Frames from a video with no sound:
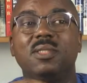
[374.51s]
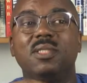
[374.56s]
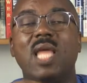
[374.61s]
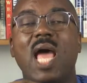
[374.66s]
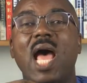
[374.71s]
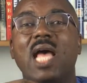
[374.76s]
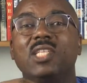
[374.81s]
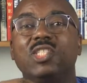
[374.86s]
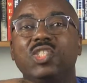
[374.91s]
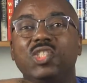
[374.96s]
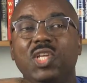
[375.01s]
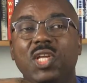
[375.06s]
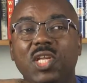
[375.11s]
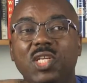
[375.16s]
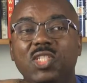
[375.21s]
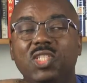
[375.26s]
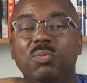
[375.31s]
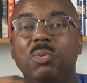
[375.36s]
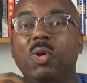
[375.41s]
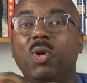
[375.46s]
that has
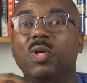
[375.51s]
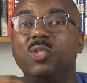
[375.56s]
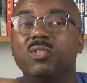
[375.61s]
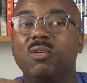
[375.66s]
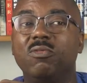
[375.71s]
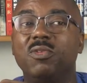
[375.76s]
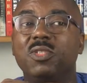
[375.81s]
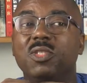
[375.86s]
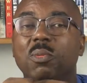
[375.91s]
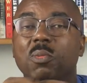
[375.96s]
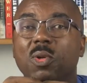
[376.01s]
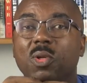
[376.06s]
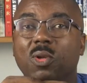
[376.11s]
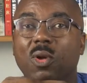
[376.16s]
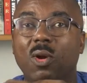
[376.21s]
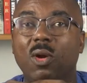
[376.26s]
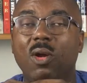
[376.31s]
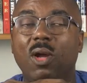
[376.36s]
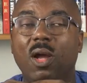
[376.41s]
changed because of this remote